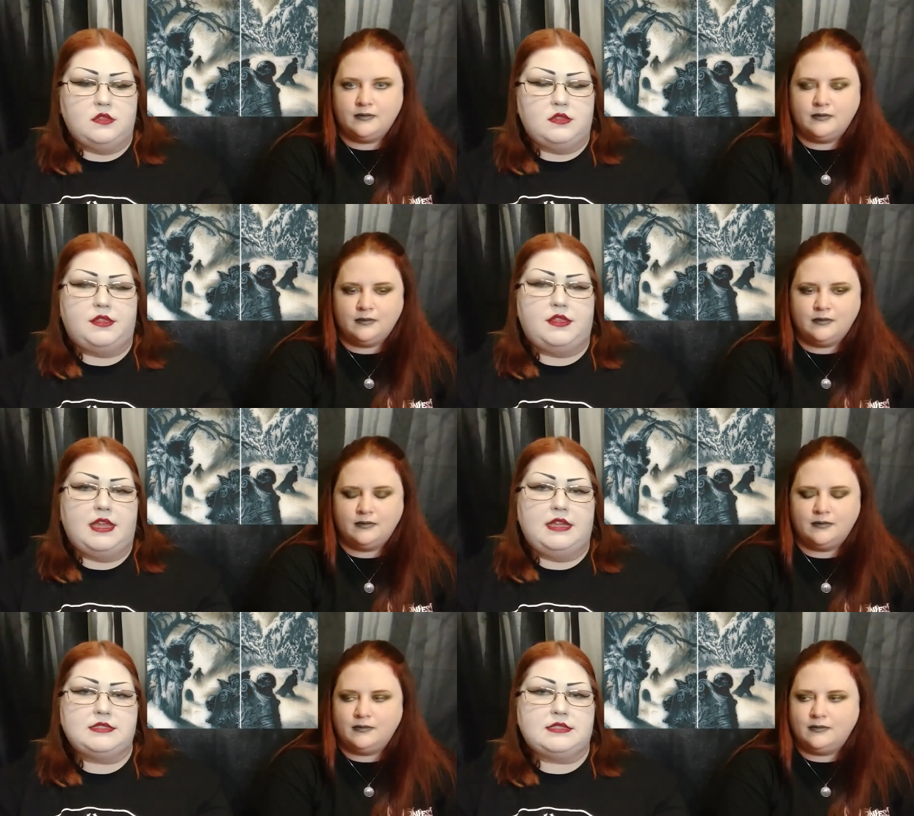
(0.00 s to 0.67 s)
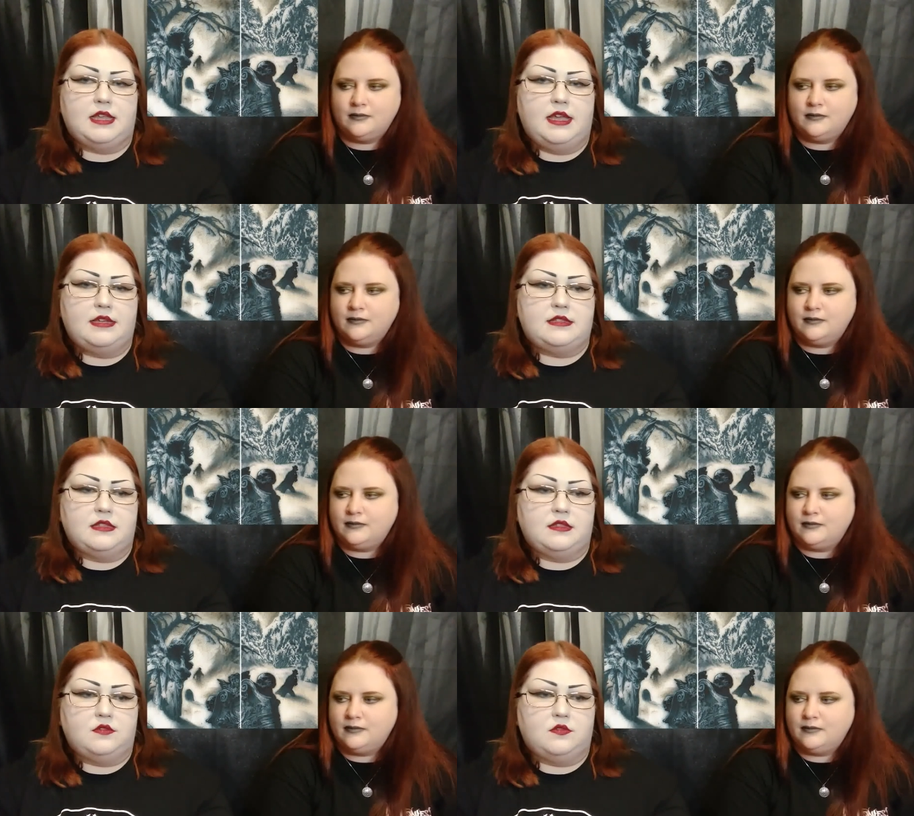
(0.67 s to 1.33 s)
Speaker 1: the things like
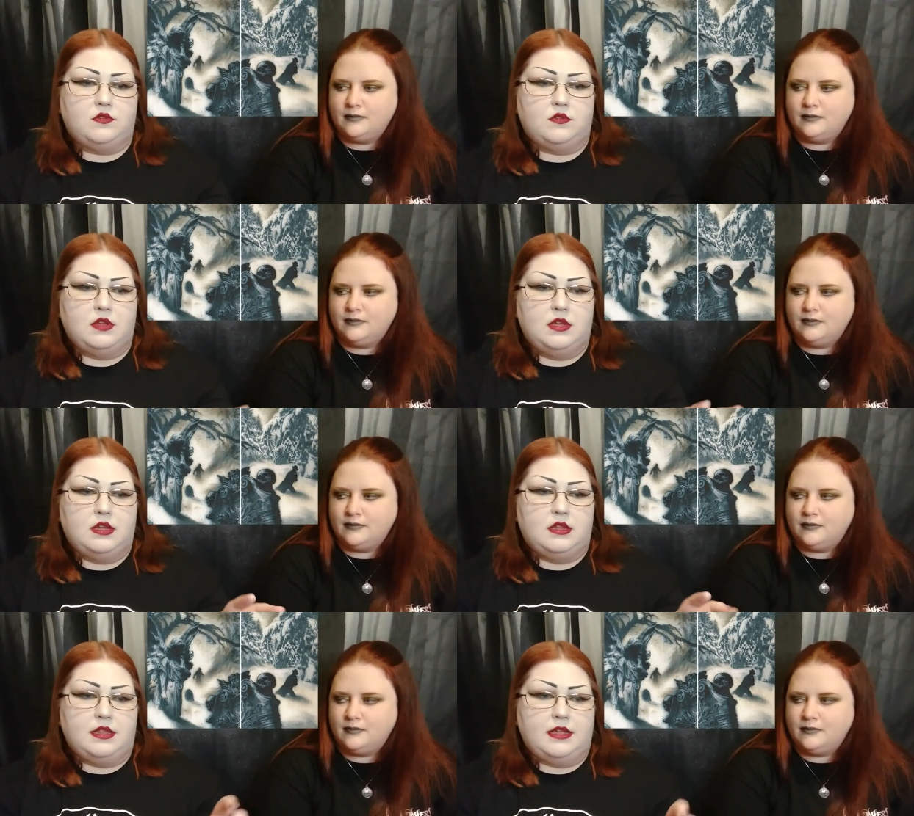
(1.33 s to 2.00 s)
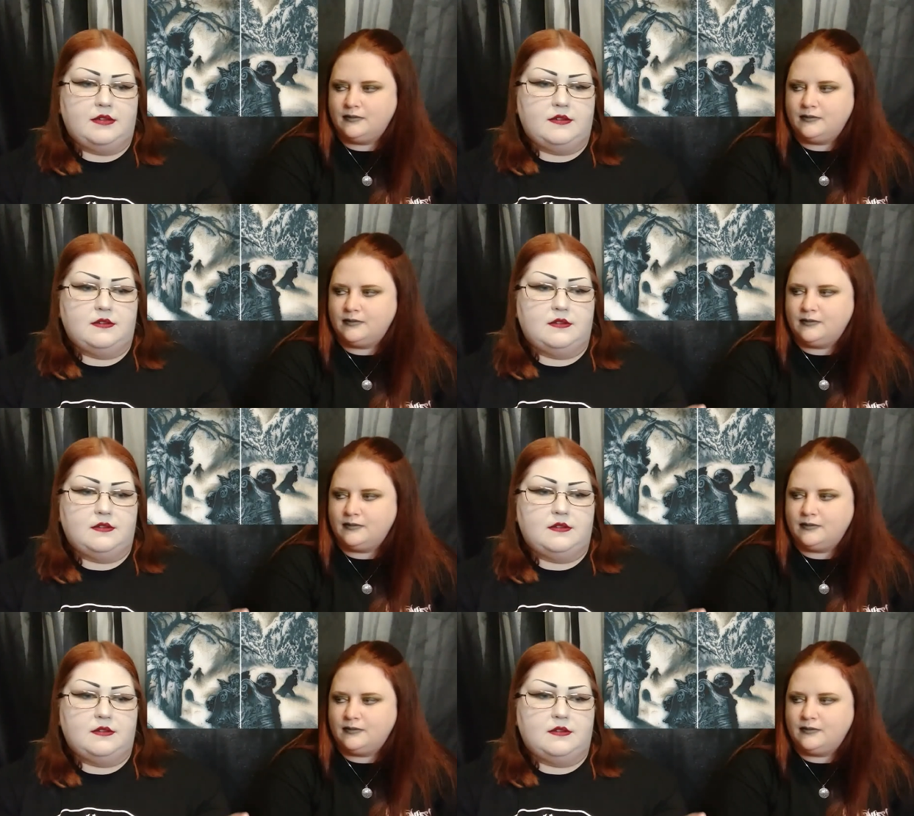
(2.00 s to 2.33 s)
the little like